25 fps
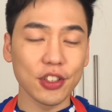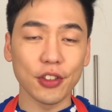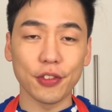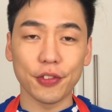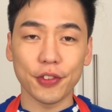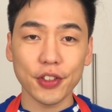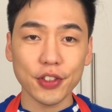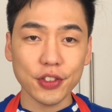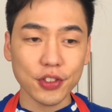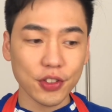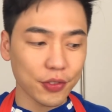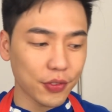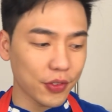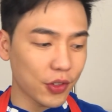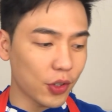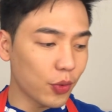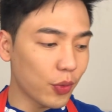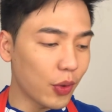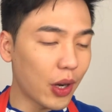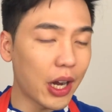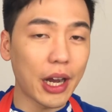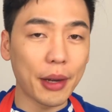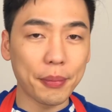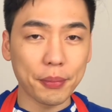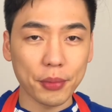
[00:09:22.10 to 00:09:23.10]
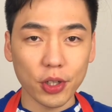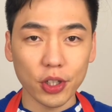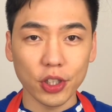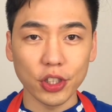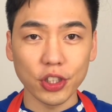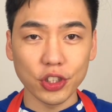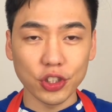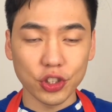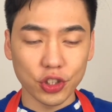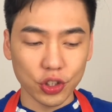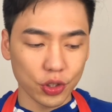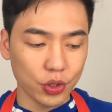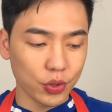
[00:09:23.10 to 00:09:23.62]
first of all, what I'm gonna
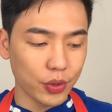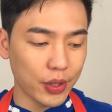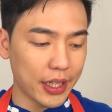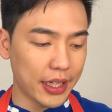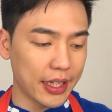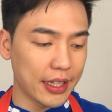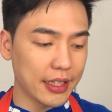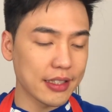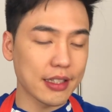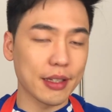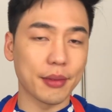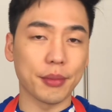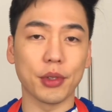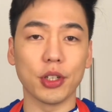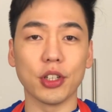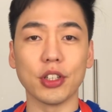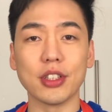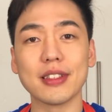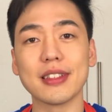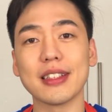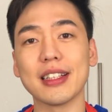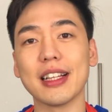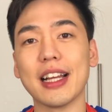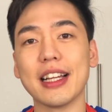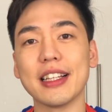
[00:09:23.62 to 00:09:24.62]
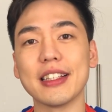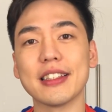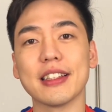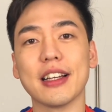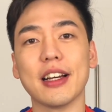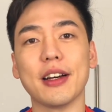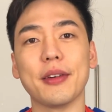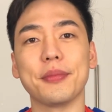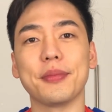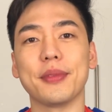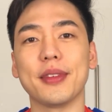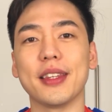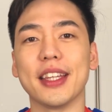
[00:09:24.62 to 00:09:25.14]
do is I'm gonna slice
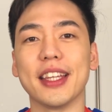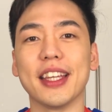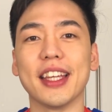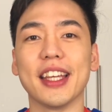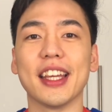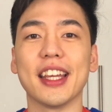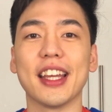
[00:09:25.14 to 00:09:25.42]
out the